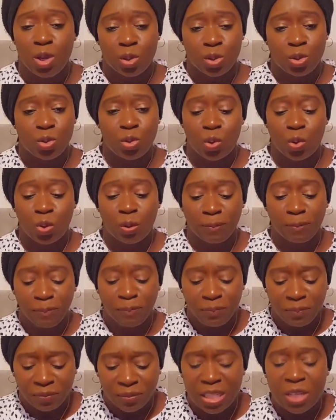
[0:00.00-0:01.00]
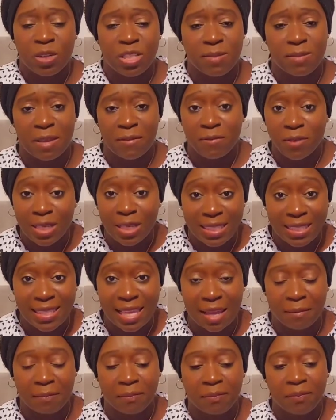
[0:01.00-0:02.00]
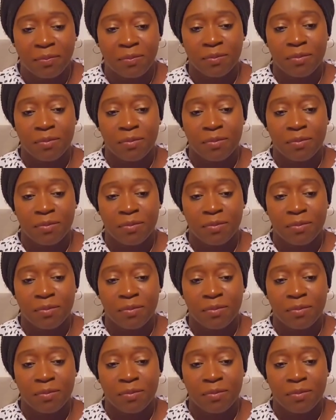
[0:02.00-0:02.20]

So it was my first time.